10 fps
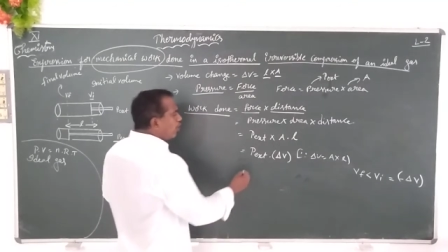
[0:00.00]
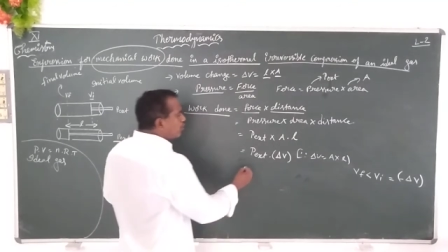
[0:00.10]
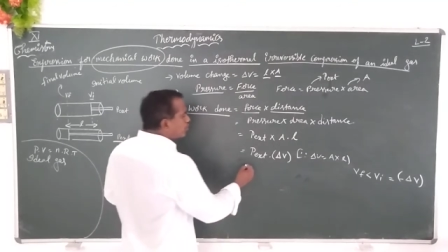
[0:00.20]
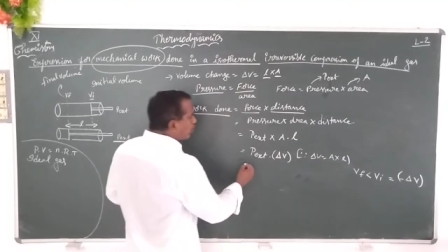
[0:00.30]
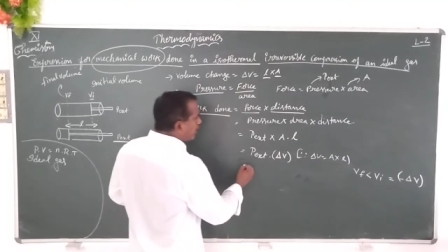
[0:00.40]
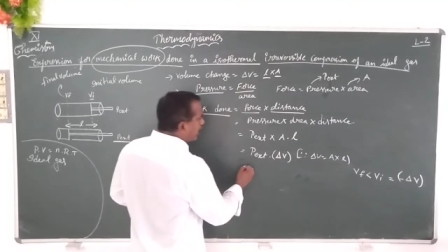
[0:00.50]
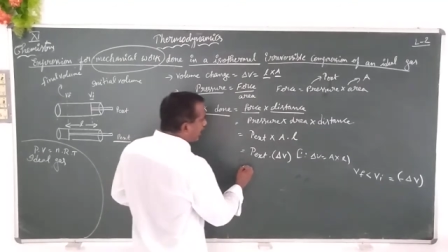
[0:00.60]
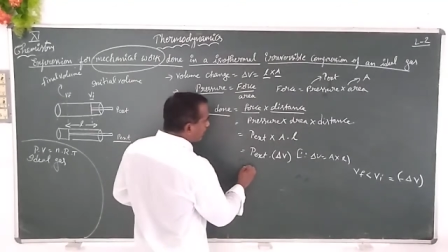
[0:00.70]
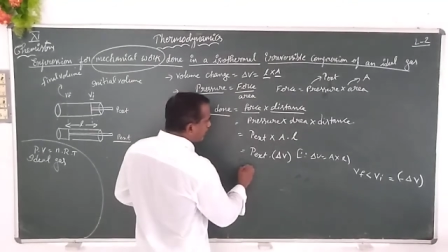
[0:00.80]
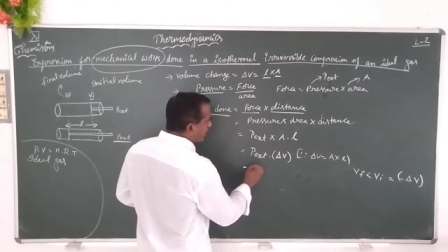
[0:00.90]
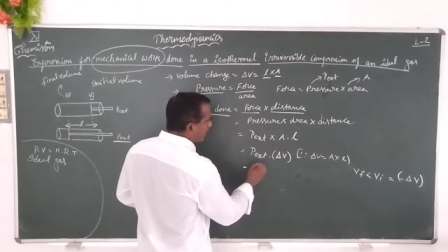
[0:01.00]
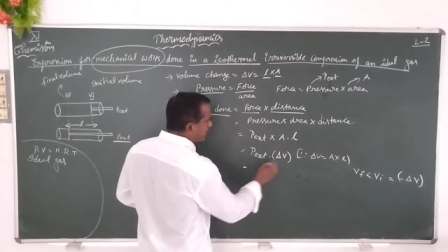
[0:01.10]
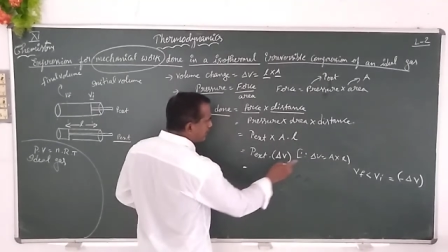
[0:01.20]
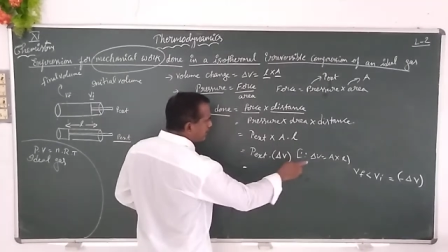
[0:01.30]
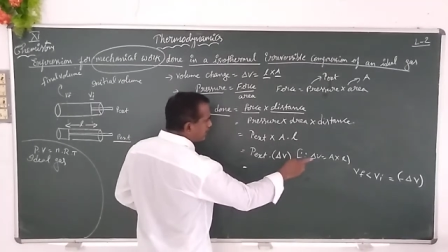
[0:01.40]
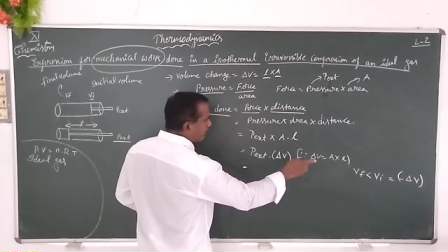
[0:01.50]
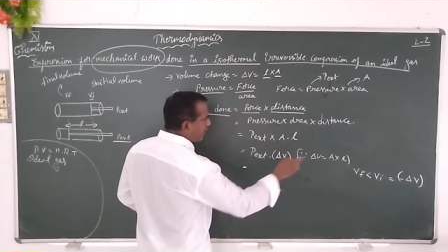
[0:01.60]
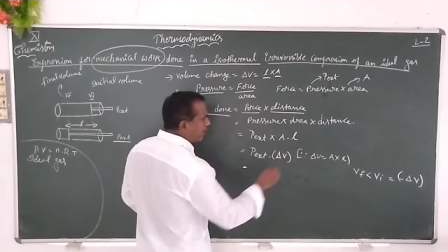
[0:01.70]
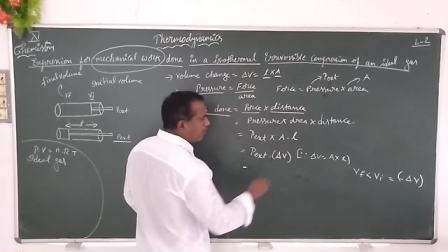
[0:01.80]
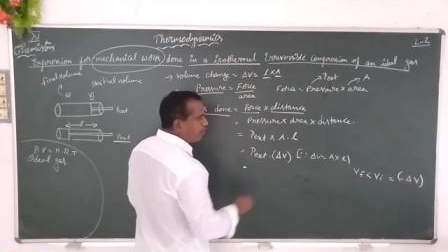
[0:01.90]
So here, since
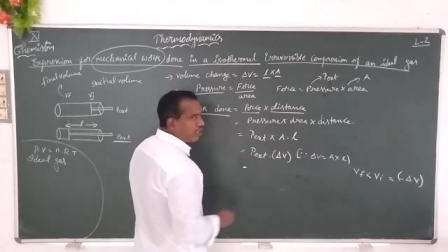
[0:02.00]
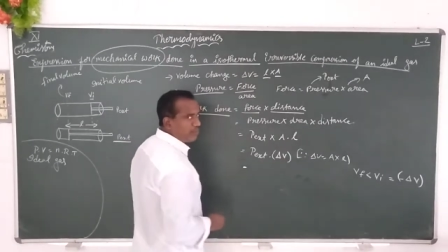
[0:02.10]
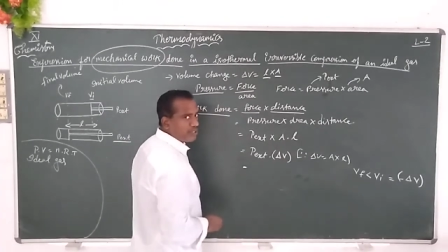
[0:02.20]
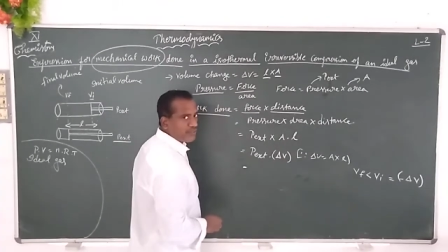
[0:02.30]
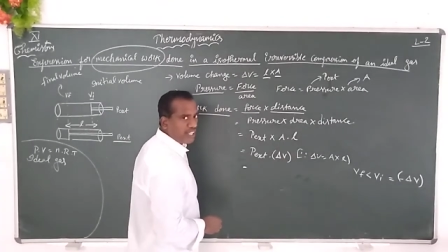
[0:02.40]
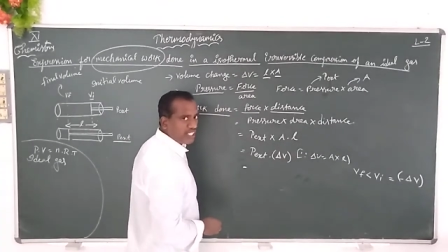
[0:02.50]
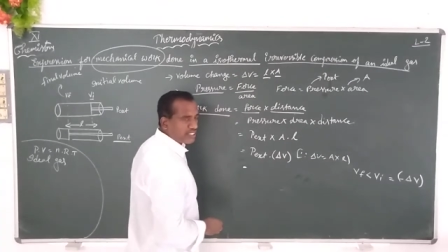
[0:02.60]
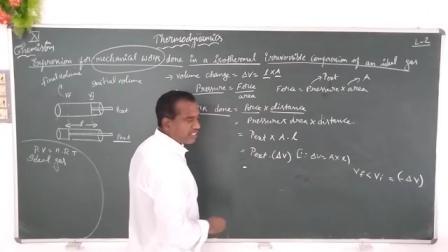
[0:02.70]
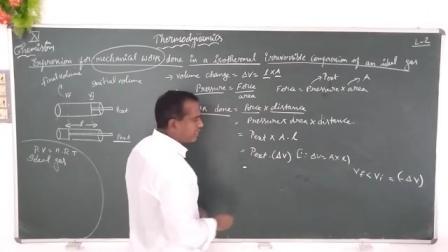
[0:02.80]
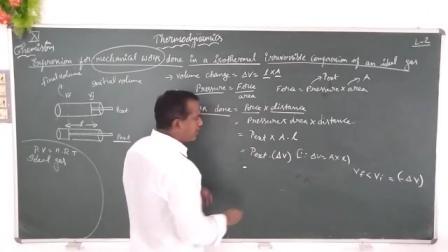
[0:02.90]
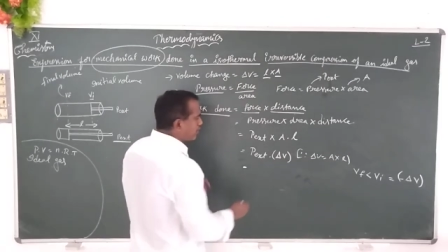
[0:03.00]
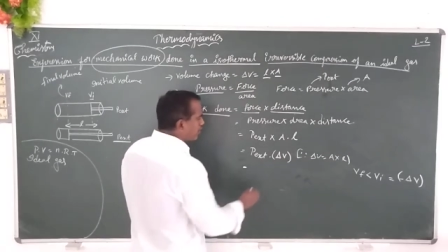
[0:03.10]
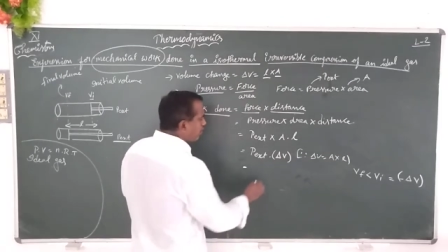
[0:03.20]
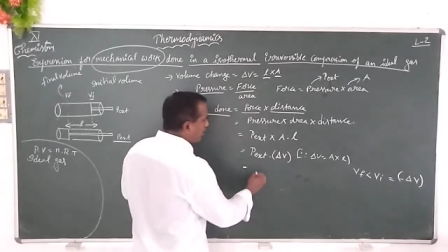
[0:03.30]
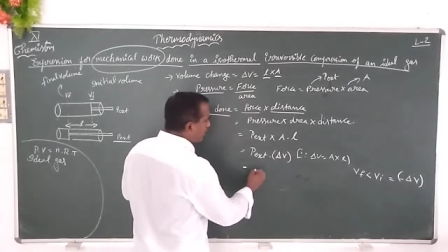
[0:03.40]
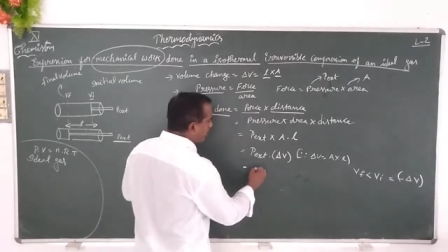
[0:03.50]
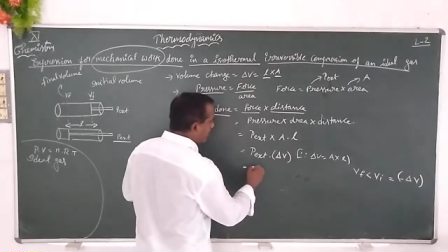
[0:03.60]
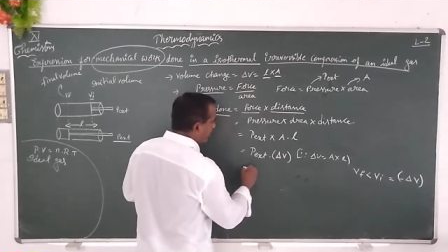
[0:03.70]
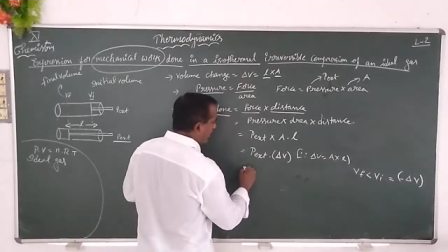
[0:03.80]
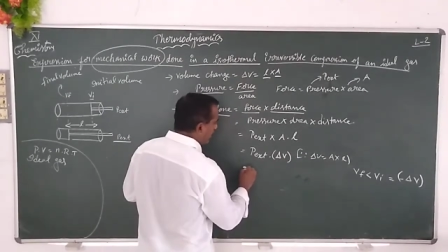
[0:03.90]
final volume is very less than the initial volume we
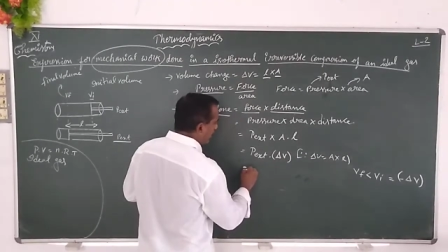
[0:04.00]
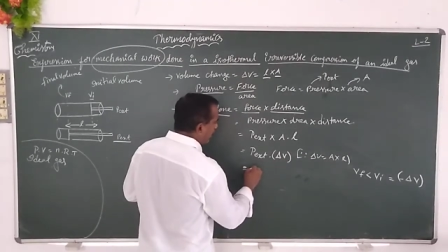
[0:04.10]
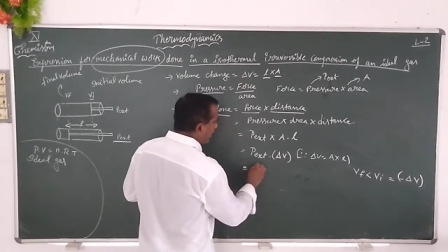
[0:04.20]
are giving,